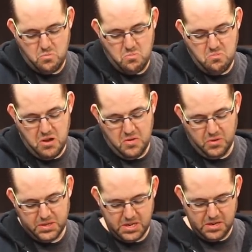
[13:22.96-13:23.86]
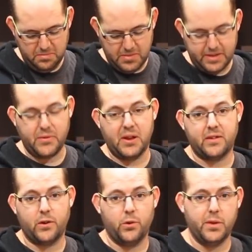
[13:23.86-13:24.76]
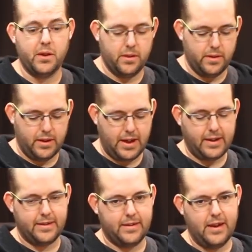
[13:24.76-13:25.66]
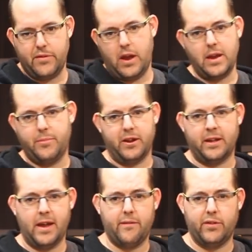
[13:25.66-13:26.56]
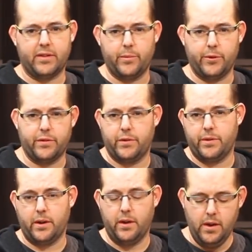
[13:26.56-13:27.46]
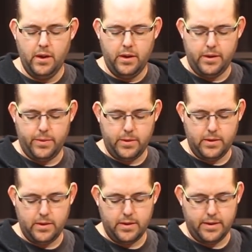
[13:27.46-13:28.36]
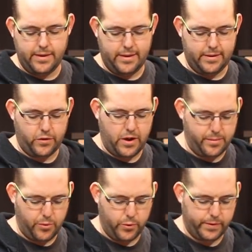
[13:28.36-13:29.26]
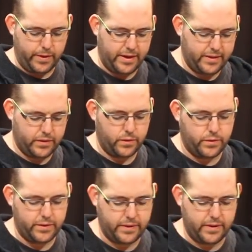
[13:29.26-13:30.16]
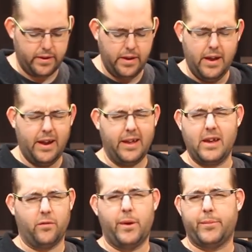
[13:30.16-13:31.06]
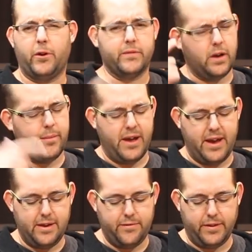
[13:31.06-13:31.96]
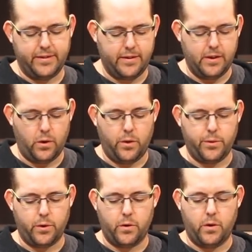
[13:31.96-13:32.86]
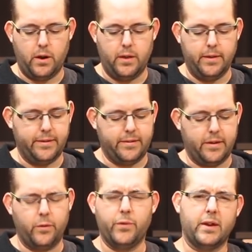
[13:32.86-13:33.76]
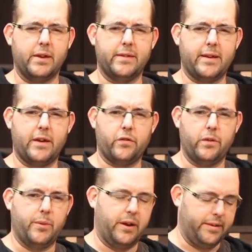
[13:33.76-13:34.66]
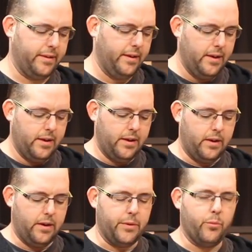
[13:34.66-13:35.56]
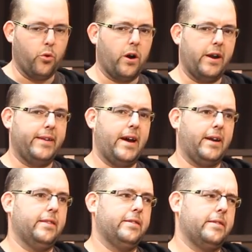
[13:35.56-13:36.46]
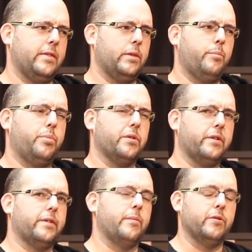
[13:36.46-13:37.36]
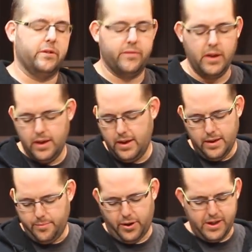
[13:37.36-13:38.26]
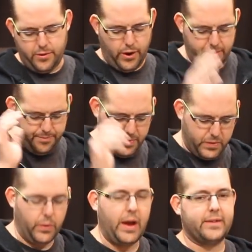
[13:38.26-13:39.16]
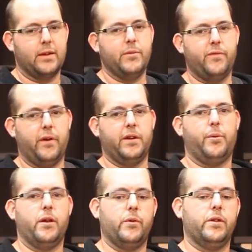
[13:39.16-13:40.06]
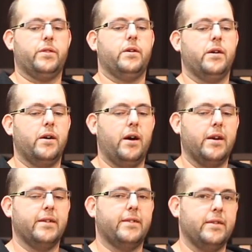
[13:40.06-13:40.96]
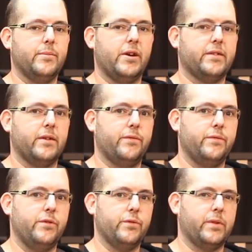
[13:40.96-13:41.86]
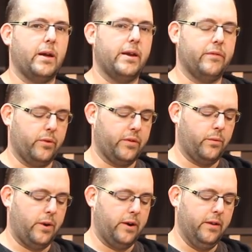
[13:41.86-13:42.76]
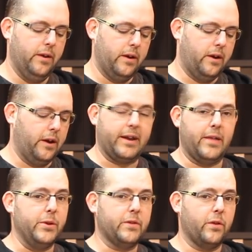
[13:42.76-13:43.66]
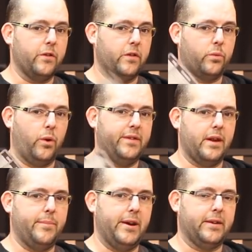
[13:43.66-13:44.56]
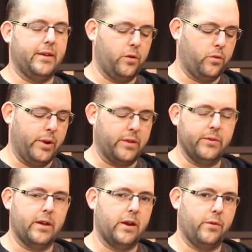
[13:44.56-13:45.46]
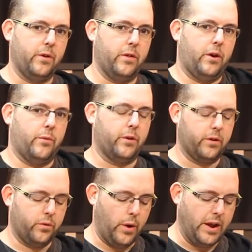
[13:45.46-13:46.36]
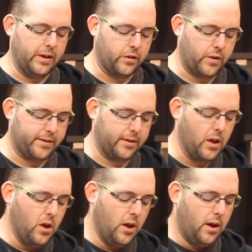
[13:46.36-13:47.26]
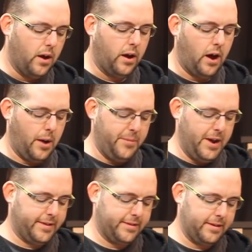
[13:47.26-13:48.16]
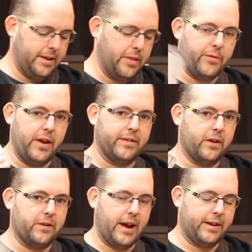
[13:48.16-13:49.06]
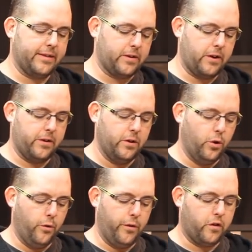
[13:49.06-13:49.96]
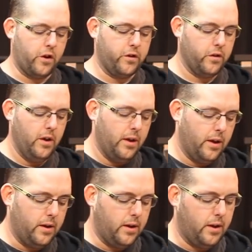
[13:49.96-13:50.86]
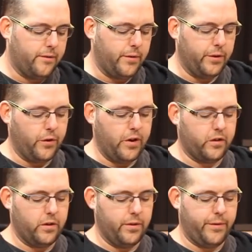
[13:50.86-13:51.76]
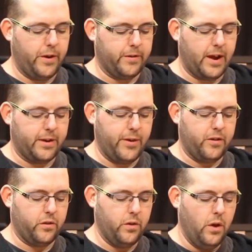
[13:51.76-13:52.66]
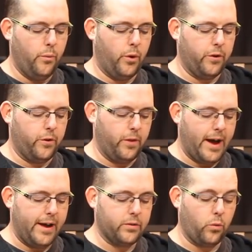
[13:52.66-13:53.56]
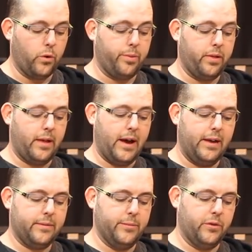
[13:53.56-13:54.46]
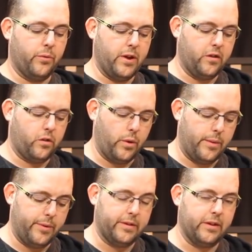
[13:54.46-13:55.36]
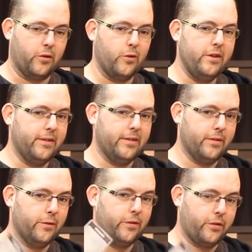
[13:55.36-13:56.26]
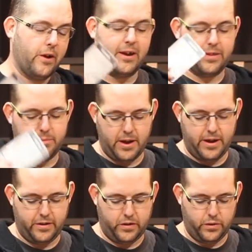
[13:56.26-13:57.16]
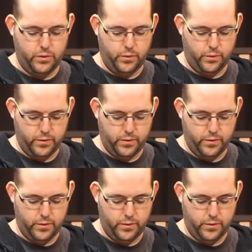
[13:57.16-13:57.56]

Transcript: No, we'll see. That's a Vansar only. They can get, anybody can get heavy stubbers. They're in the trading post and that. So it's I can't remember off the top of my head if it's on their list. I don't think it is actually, but they're more high tech than the bullets, I believe. But either way, so that's going to be fun to play with. I can see myself using that every once in a while. Again, these are just ones I picked out quickly that I thought were quite interesting. Up next, another Vansar Tactics card, Overcharge. For the duration of the fighter's activation, one of their las or plasma ranged weapons increases their strength by 2.